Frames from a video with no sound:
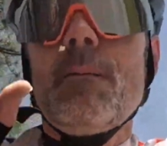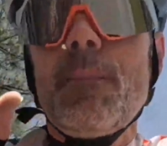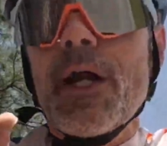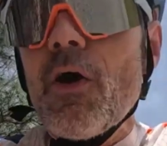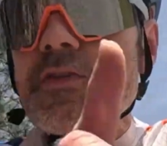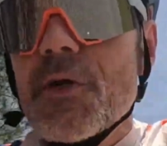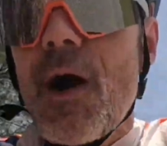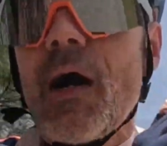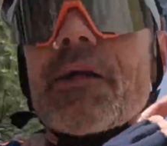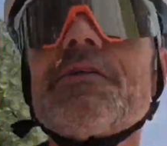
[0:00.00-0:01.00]
But it also
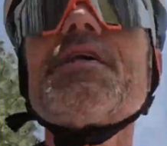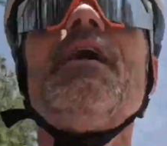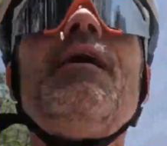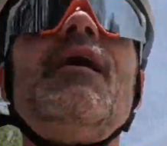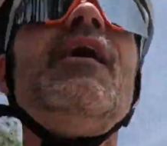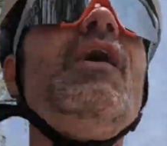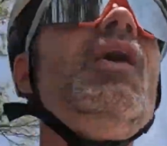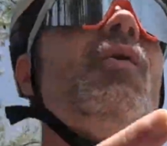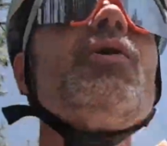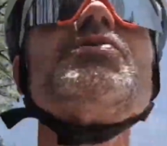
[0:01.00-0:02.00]
honors
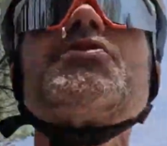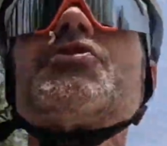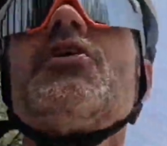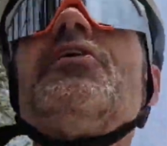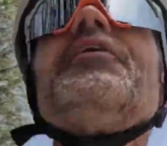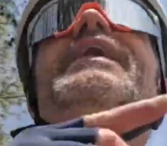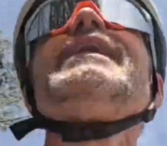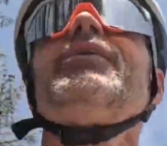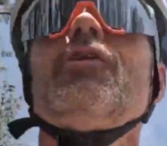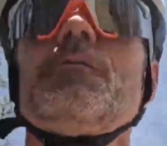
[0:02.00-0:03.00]
where users are already
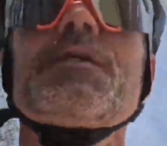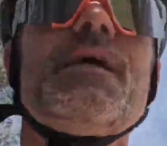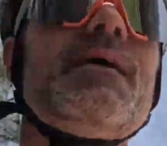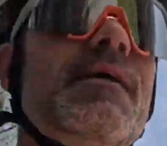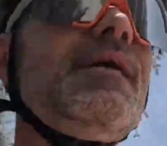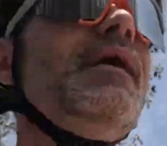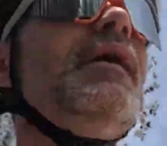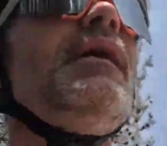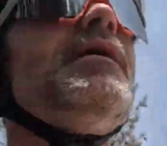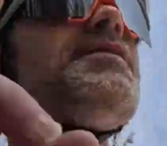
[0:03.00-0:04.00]
in groups.
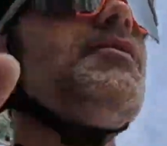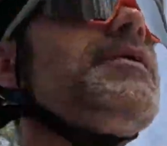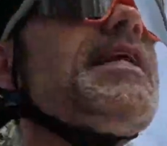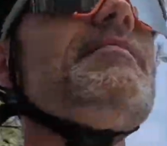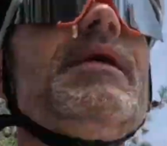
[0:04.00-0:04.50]
So what does that